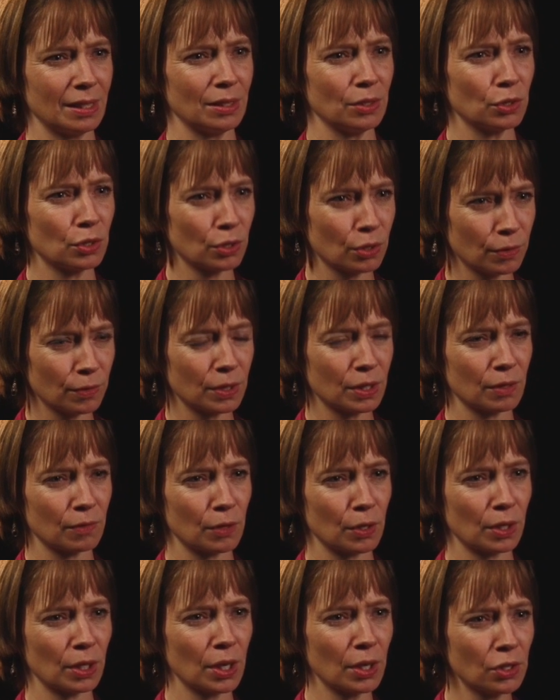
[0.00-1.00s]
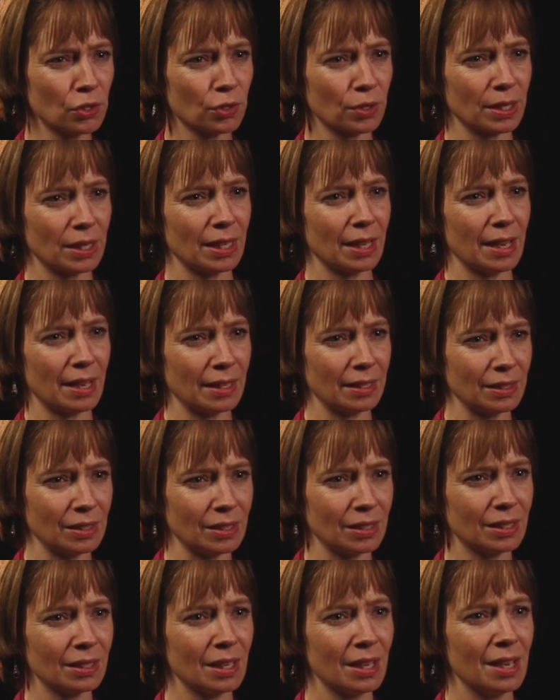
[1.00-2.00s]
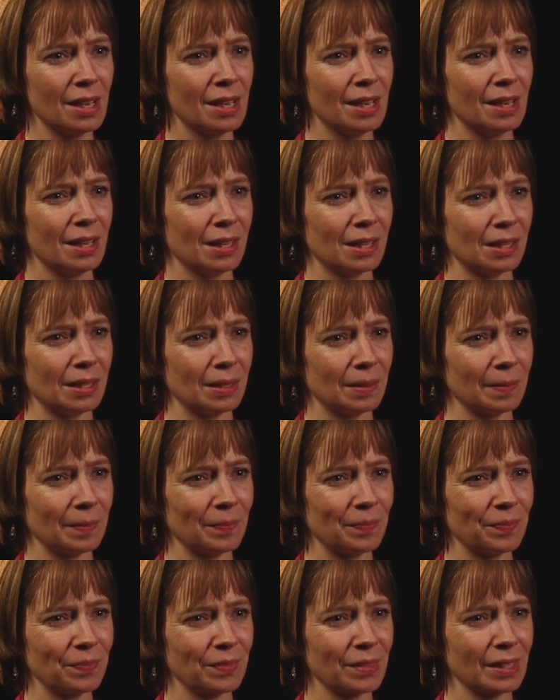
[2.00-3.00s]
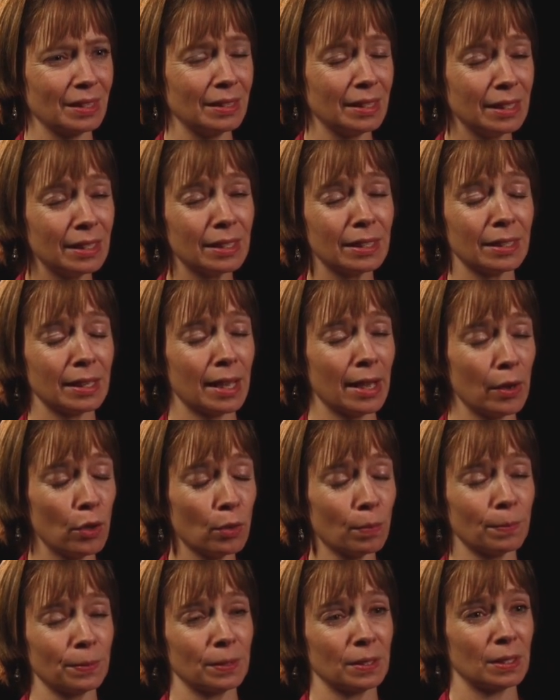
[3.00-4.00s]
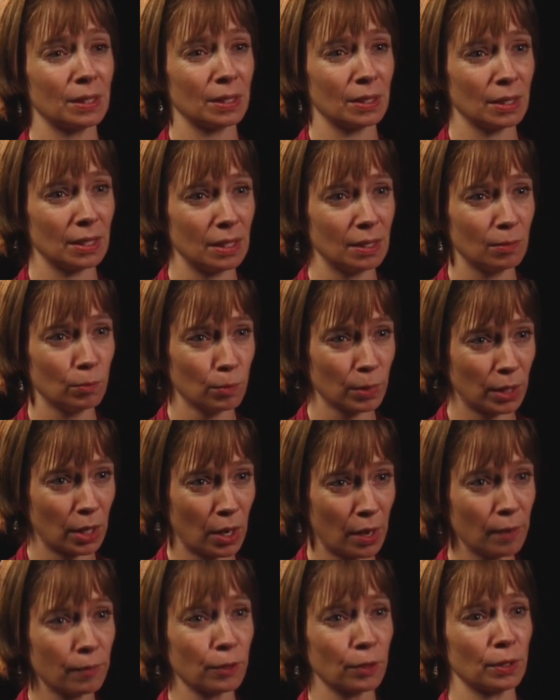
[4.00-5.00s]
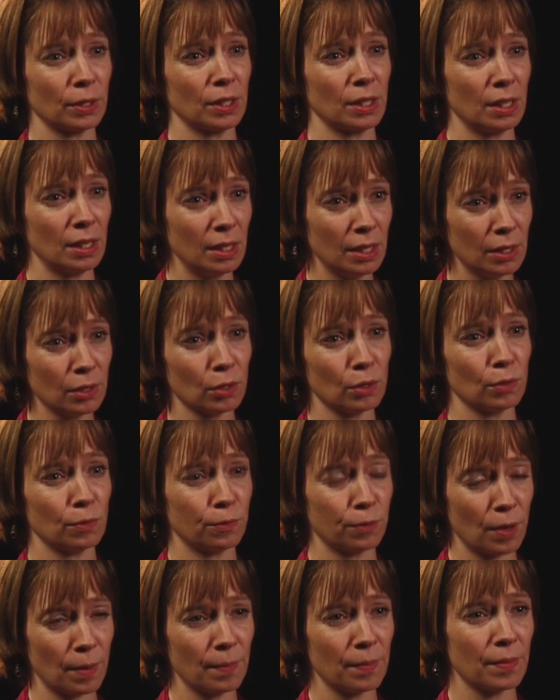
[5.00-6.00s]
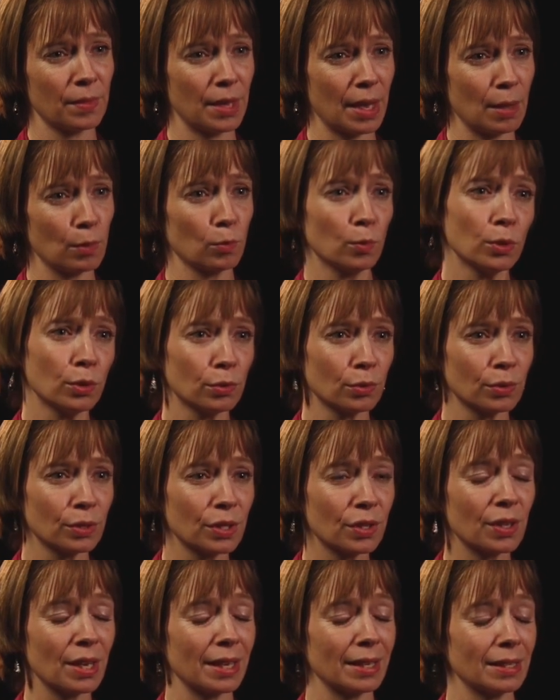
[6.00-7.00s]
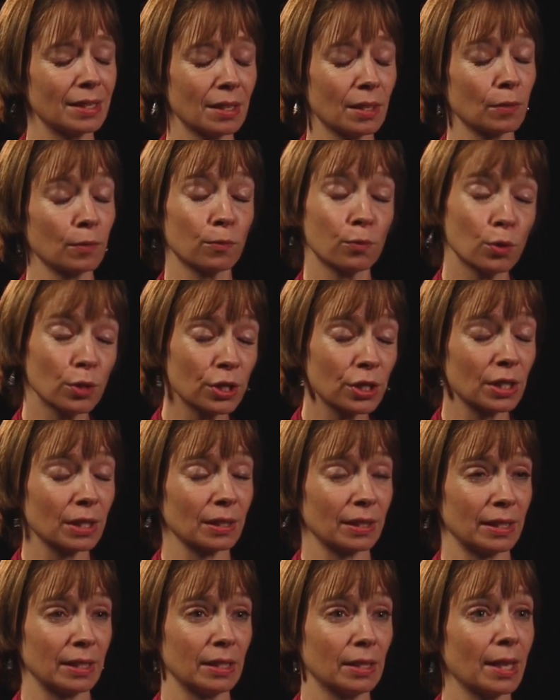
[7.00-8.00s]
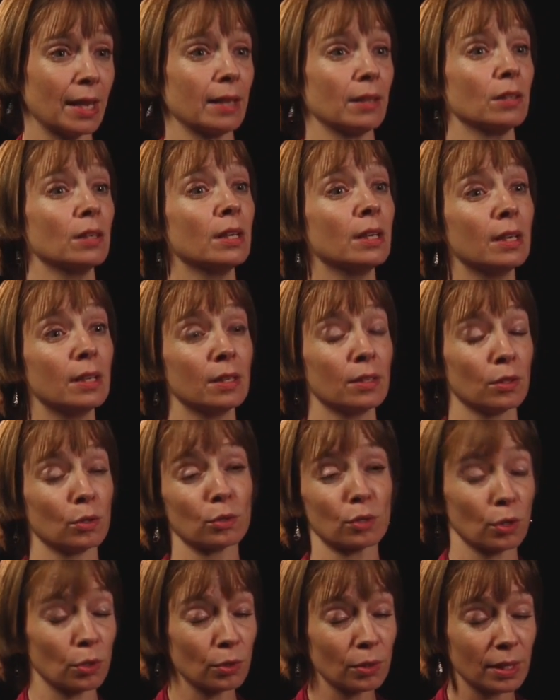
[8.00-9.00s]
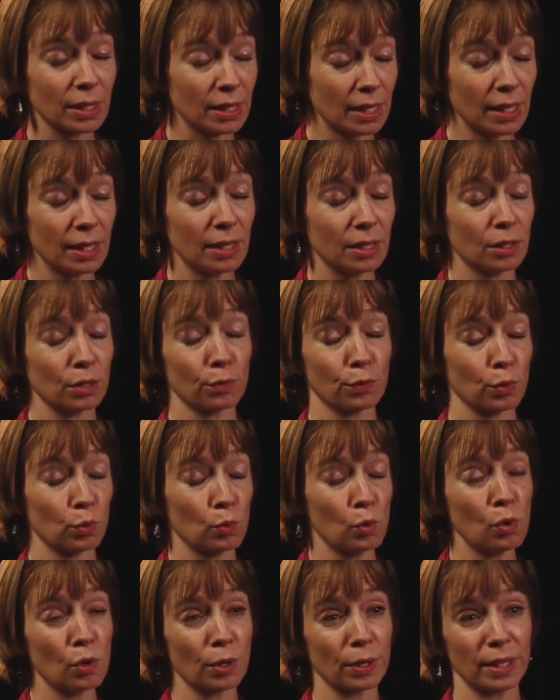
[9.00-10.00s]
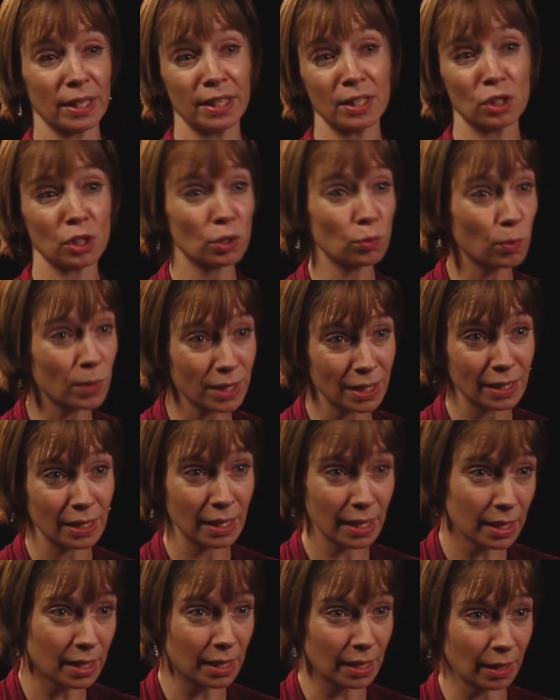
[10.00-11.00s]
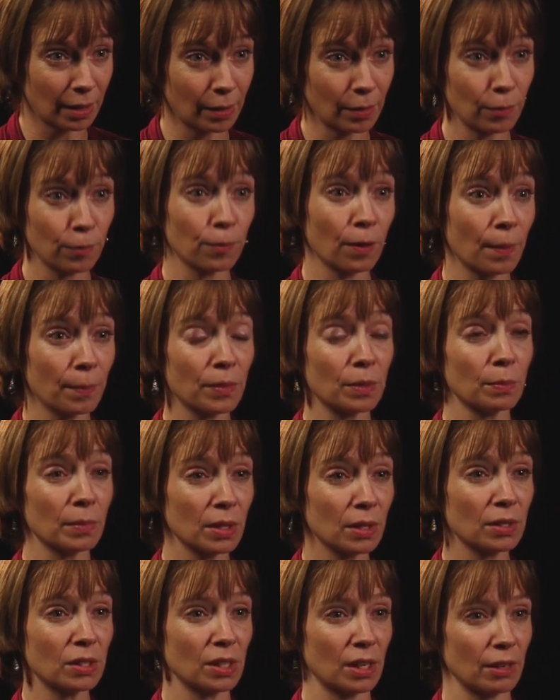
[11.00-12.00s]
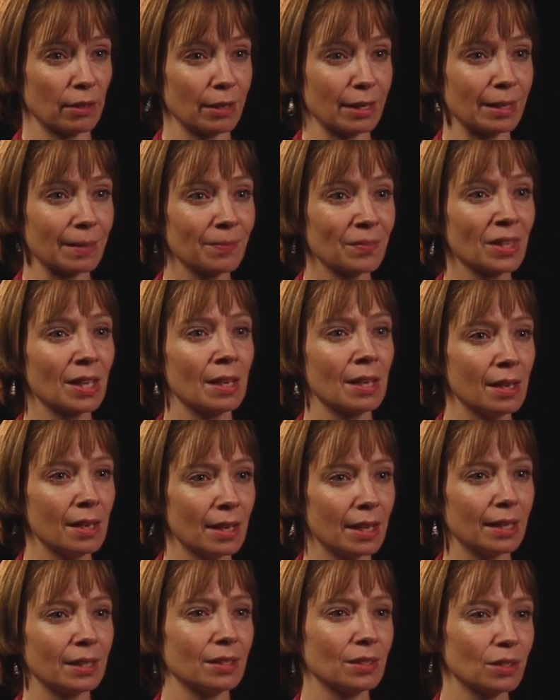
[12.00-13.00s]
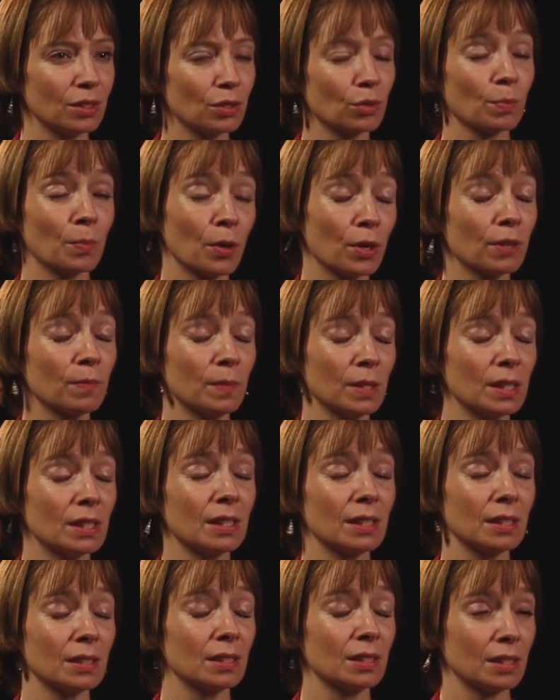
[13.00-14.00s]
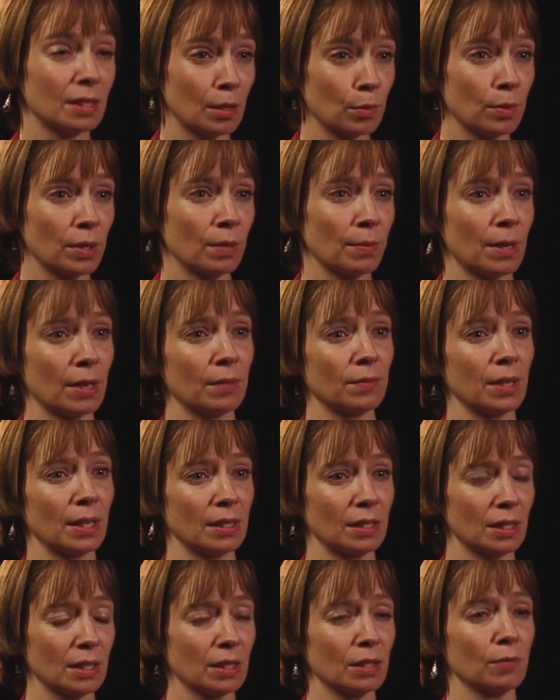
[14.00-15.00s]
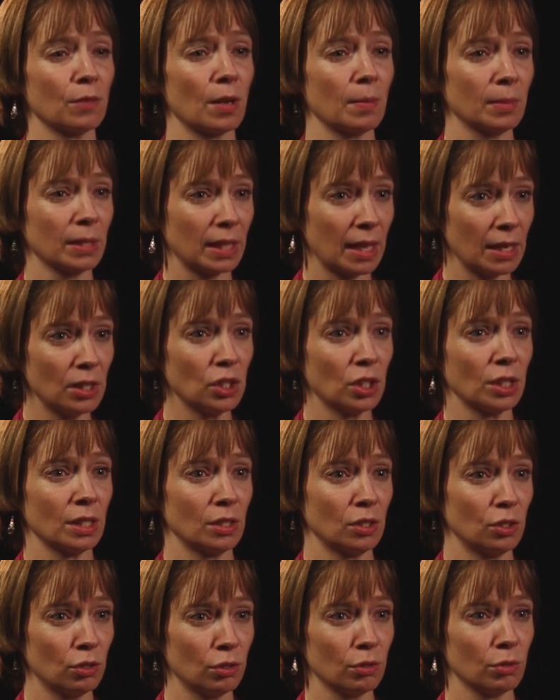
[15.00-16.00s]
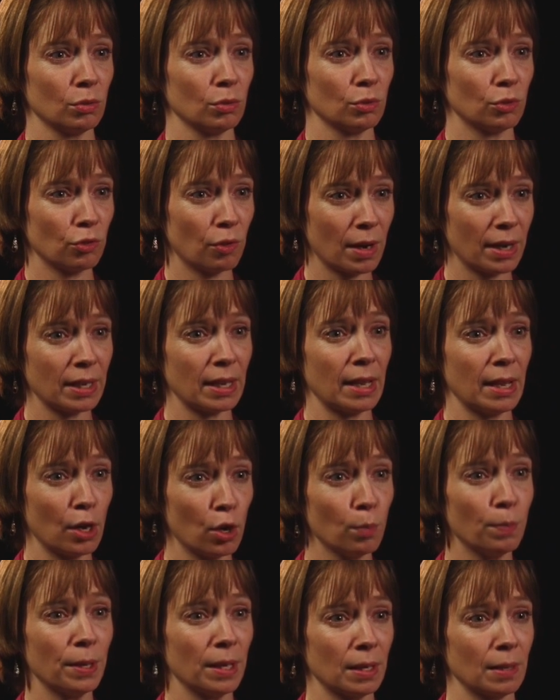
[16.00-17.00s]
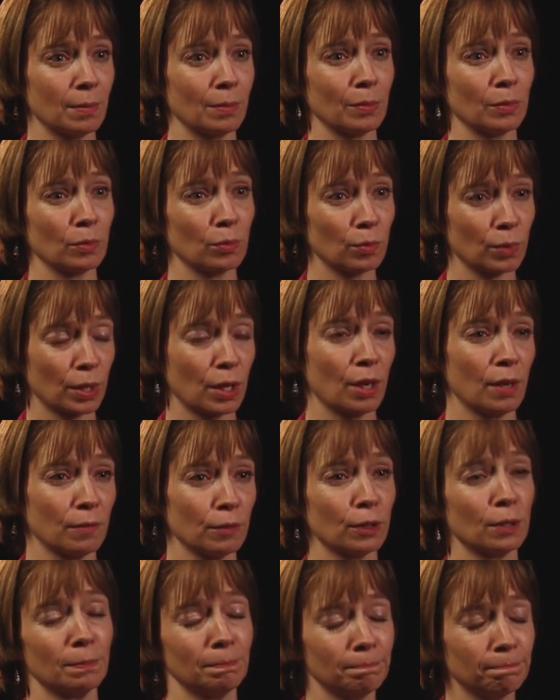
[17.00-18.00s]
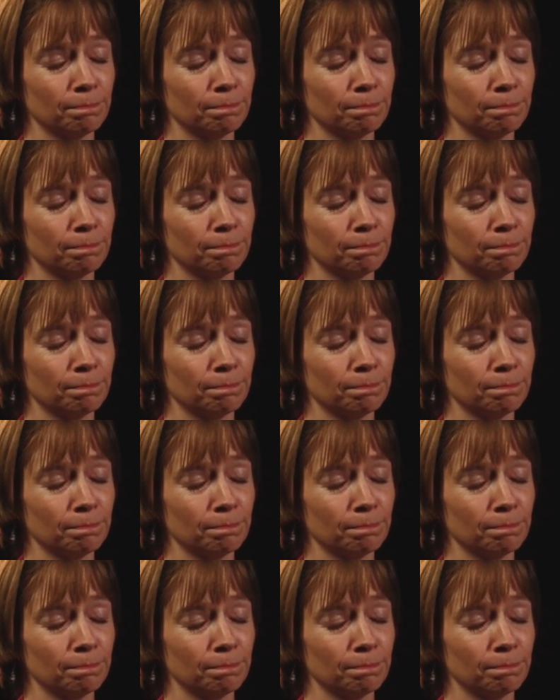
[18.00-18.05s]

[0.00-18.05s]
in service of our country and um, needed help to recover, to heal from that wound that unfortunately in that those early days of the war, he just wasn't getting from the military. And so part of me did stay with him out of that sense of obligation to try to help him recover.